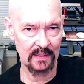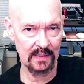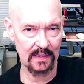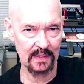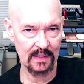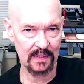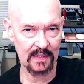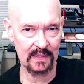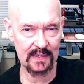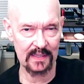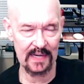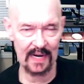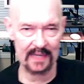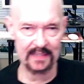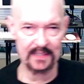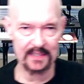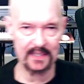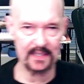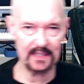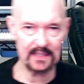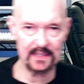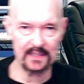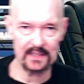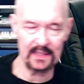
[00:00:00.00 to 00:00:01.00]

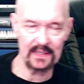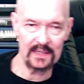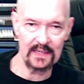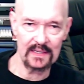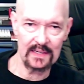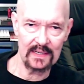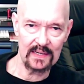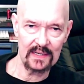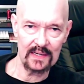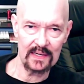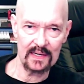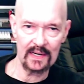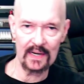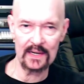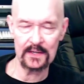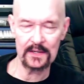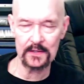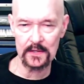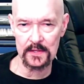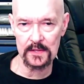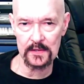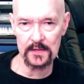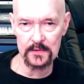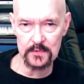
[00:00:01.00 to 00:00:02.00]
connected into
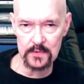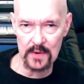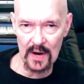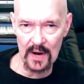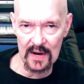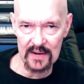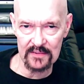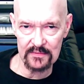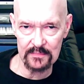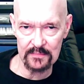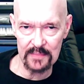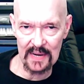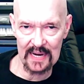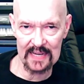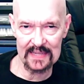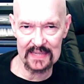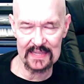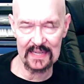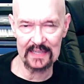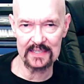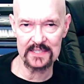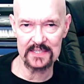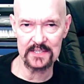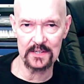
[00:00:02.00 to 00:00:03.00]
the drive bay
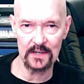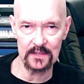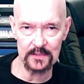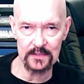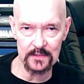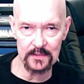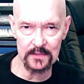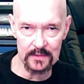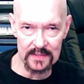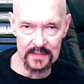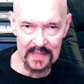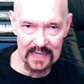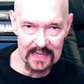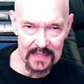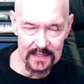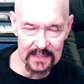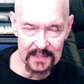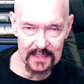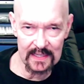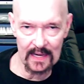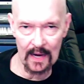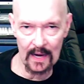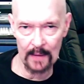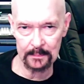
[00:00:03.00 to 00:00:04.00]
that is underneath the
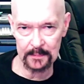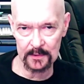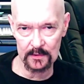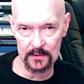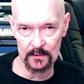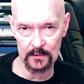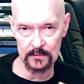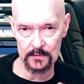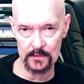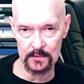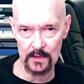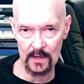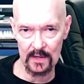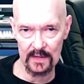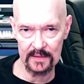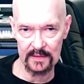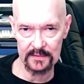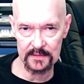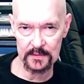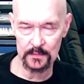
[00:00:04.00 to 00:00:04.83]
optical drives.